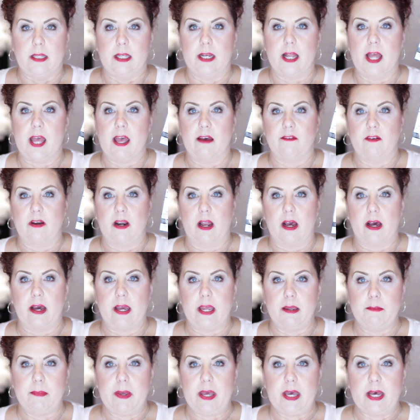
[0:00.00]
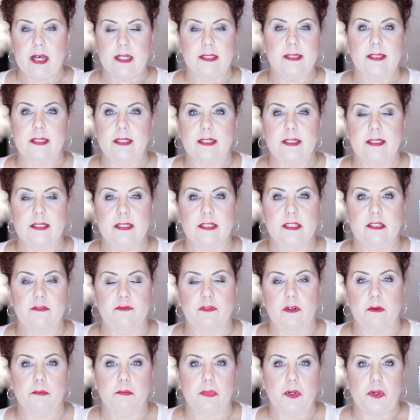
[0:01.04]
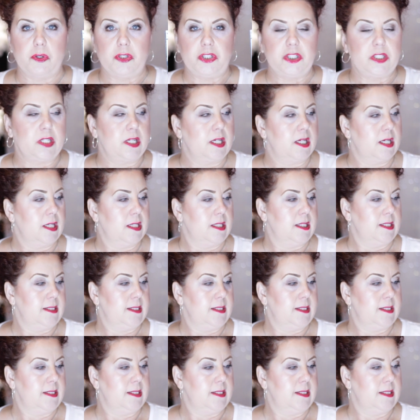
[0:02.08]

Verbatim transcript: Then I have an eye mask. This is from Boscia.